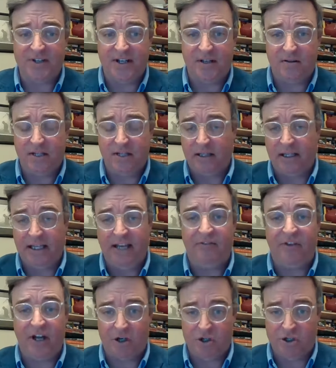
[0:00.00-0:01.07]
that
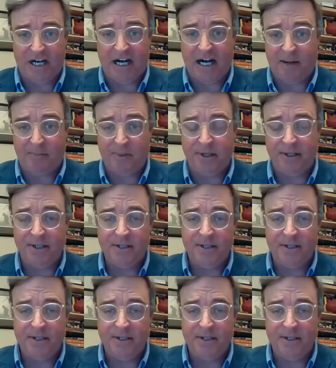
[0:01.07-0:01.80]
leave their job